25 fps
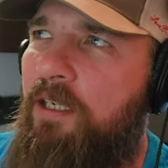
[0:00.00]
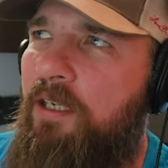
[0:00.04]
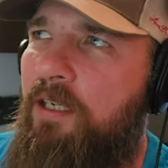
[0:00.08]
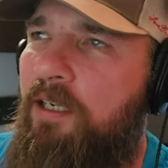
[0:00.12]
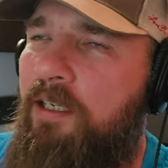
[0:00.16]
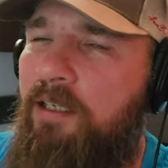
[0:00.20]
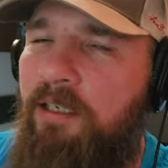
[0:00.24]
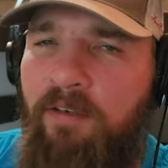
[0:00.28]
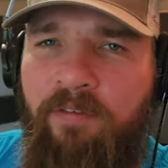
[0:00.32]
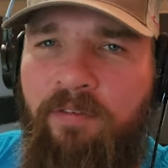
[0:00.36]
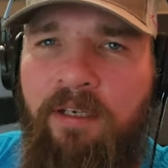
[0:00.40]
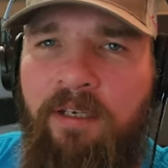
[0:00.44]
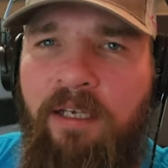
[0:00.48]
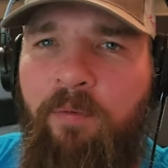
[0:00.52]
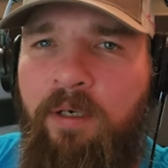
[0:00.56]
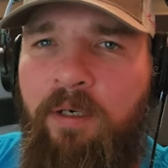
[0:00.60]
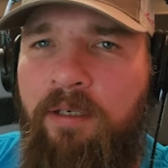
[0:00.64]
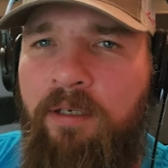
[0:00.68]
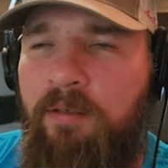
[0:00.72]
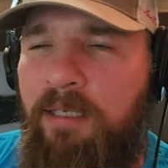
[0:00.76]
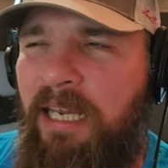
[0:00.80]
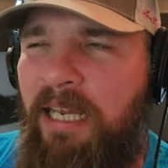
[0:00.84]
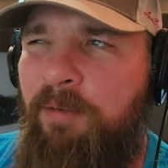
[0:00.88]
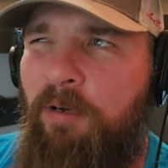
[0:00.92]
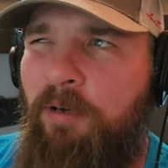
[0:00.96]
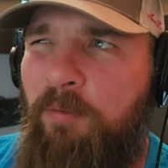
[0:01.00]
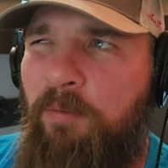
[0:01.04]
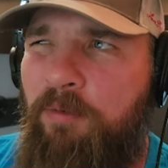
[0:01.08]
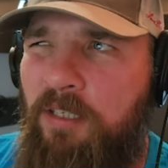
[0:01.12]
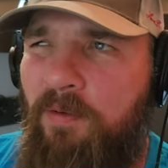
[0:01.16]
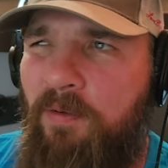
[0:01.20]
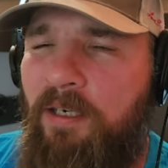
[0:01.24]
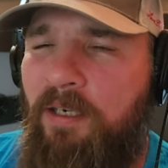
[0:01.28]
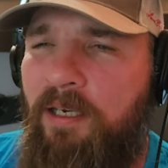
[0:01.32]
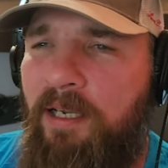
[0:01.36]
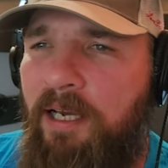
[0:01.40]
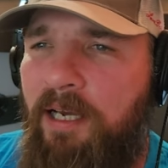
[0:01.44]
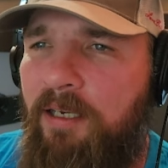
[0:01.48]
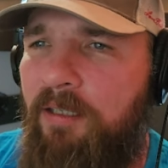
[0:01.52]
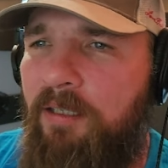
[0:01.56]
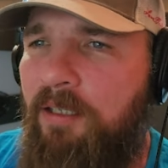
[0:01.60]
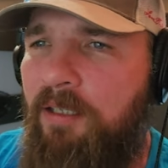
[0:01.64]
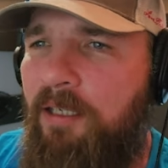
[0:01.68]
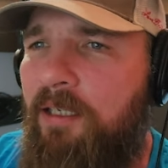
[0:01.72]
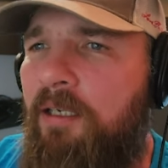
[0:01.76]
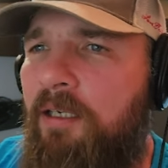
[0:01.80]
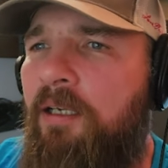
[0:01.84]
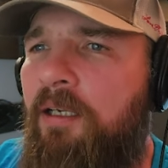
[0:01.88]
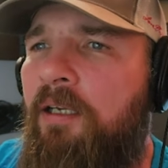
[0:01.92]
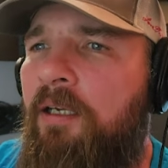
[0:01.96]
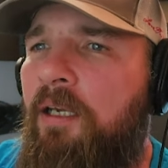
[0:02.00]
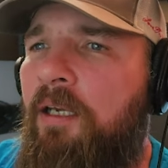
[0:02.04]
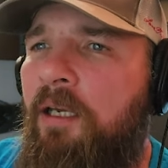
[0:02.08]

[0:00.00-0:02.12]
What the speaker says: I forget what A-Bomb 79, I think.